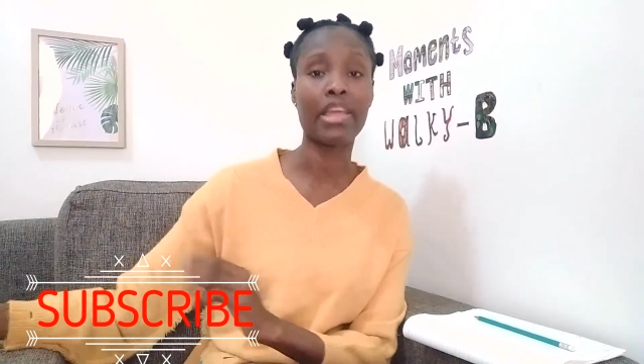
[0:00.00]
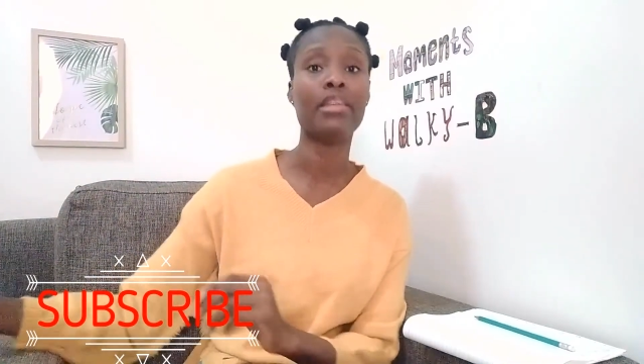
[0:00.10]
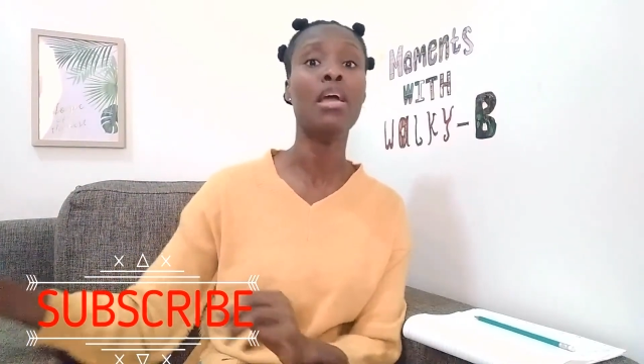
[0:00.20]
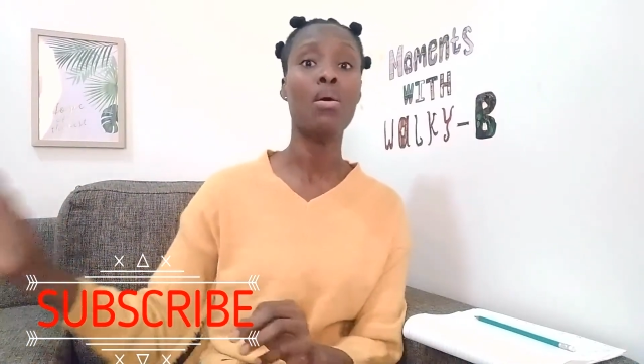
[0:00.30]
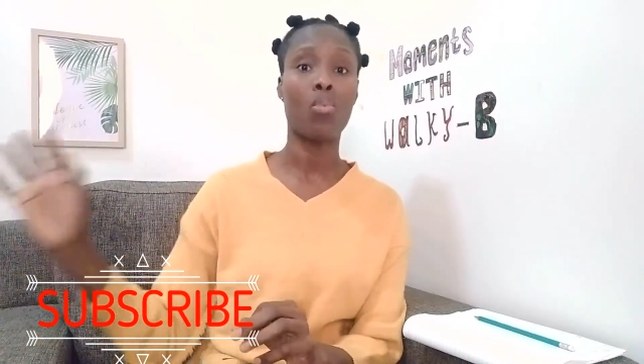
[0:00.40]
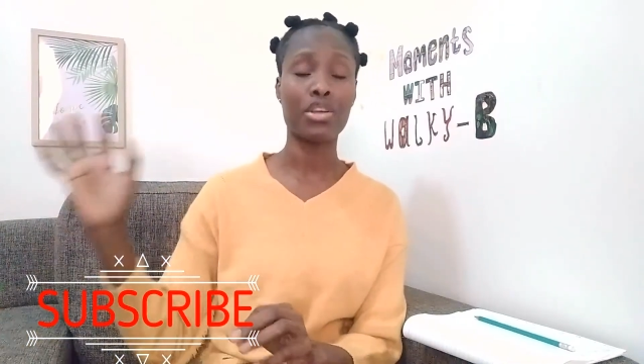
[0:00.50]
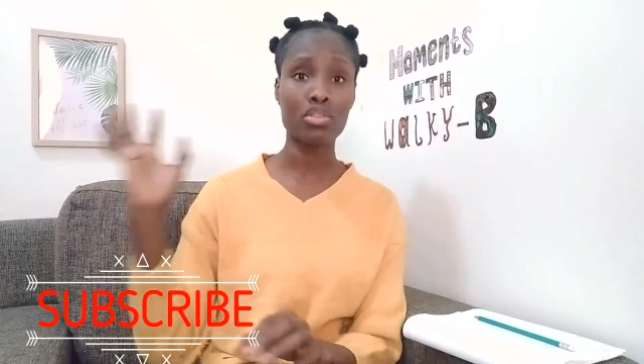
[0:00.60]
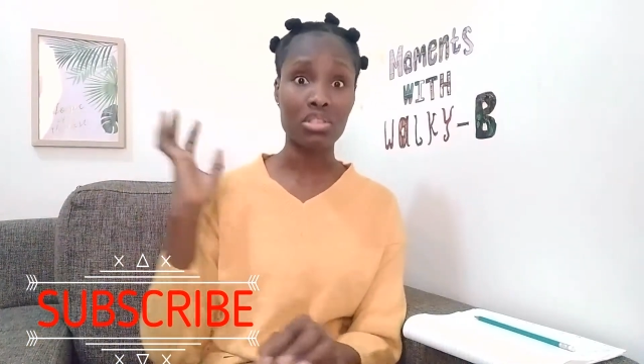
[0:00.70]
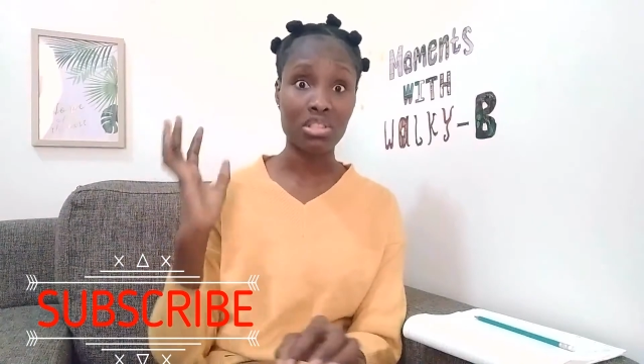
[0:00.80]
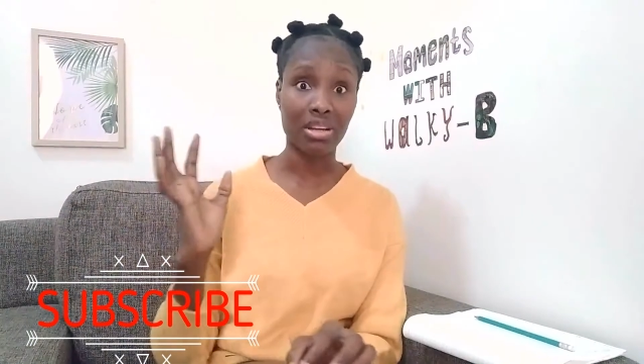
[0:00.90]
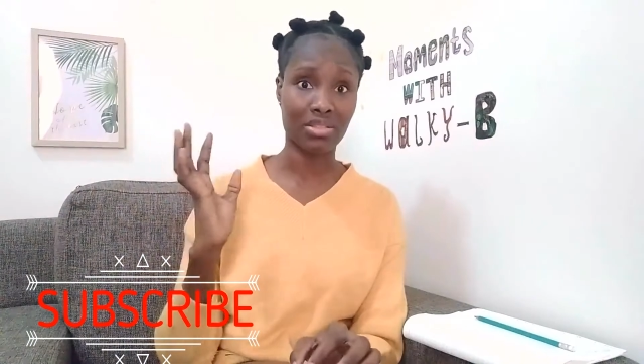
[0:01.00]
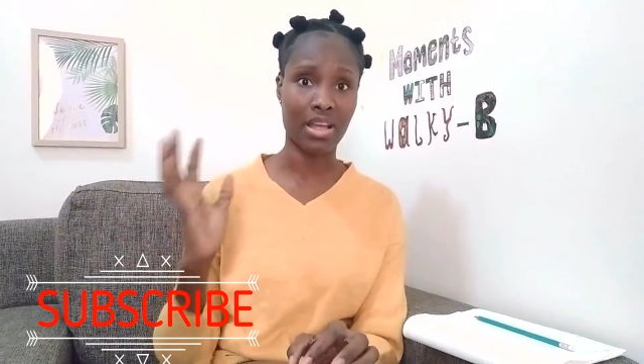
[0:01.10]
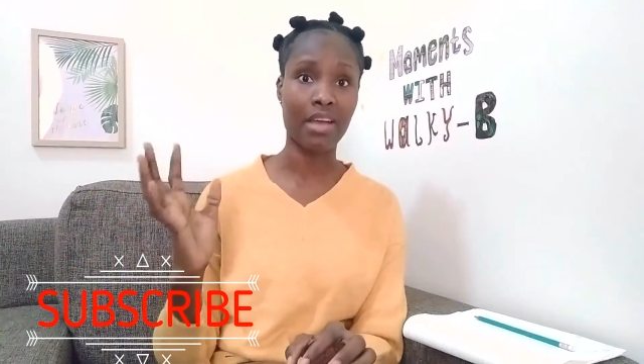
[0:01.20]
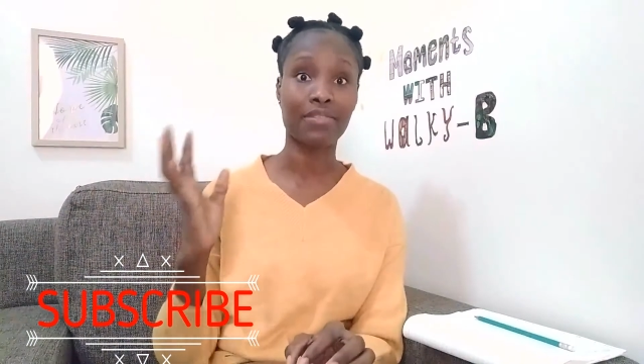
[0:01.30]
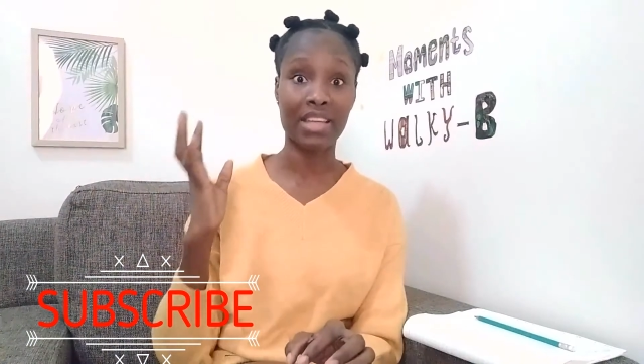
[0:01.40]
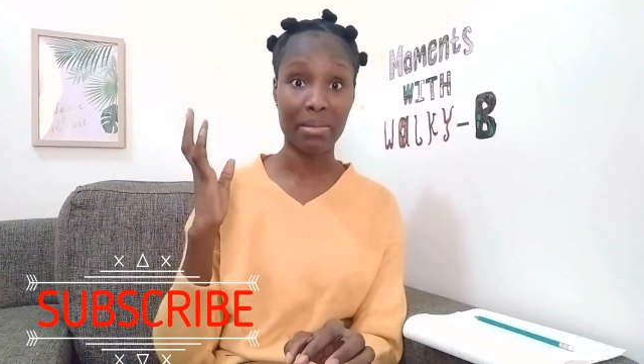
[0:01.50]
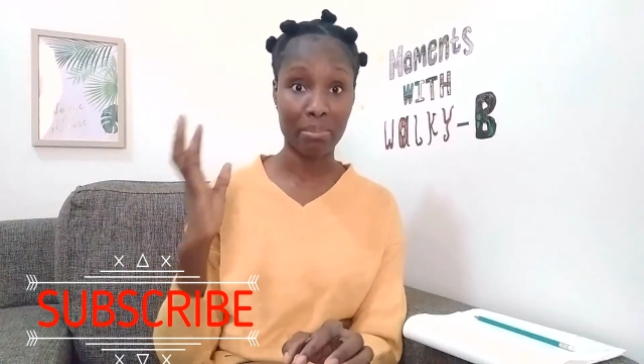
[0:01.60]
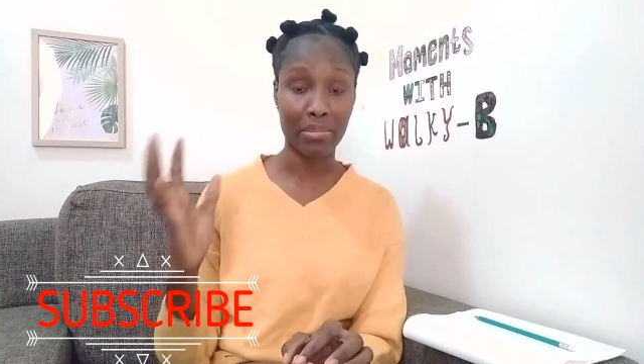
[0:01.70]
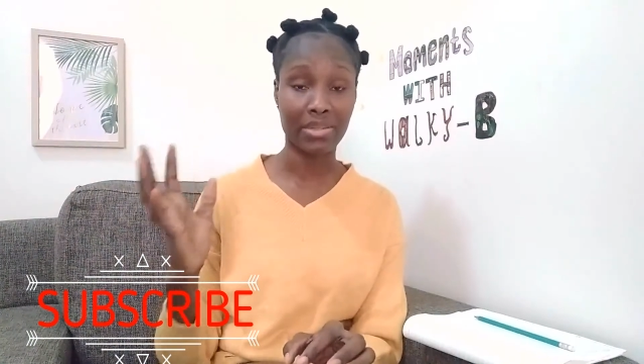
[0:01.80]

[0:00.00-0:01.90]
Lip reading: And once you start to have that